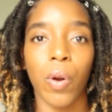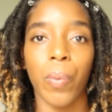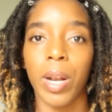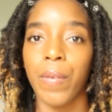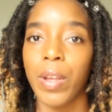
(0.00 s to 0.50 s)
or
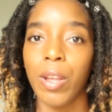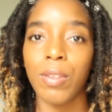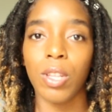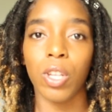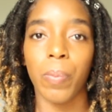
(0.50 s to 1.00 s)
whatever you're
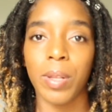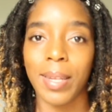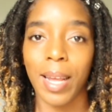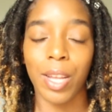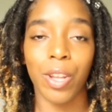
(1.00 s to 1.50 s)
using to
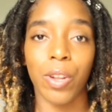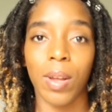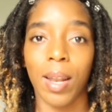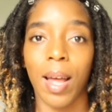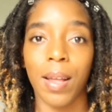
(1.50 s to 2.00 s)
protect
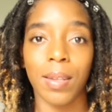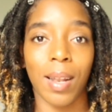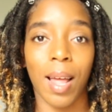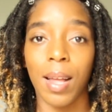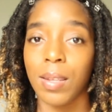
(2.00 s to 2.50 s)
your locks, a
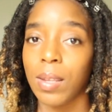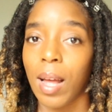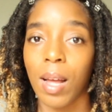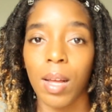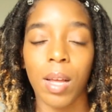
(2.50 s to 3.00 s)
lock
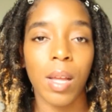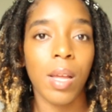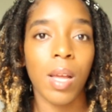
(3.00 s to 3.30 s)
sock,